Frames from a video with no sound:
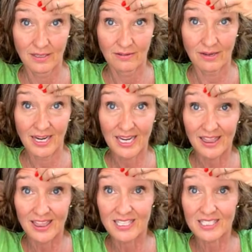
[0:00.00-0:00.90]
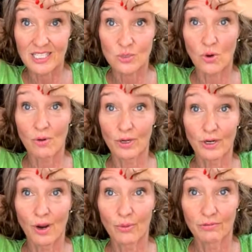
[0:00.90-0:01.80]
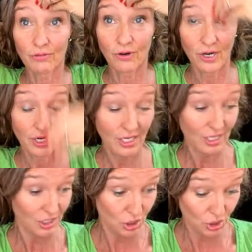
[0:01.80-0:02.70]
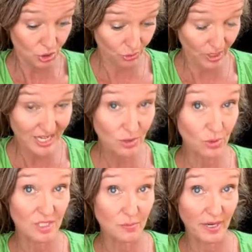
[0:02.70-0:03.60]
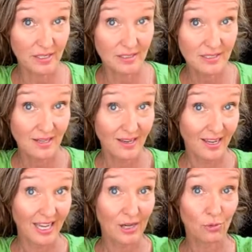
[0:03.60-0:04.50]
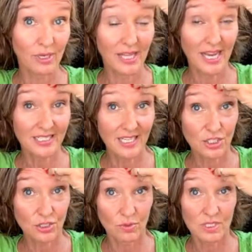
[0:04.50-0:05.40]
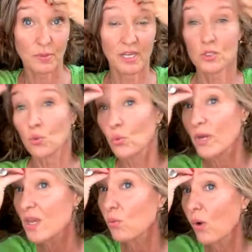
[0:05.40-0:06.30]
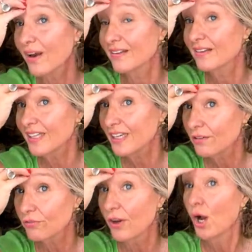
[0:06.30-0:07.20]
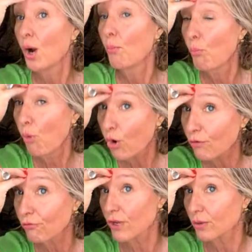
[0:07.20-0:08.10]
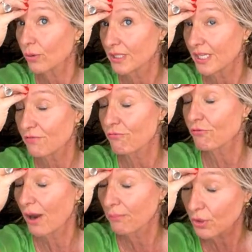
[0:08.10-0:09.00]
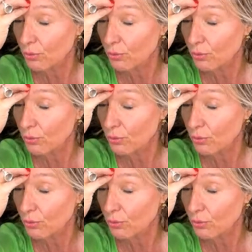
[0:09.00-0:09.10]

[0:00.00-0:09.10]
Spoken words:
right? This is what we're going for. Stress response and relaxation response. We want to live more frequently from the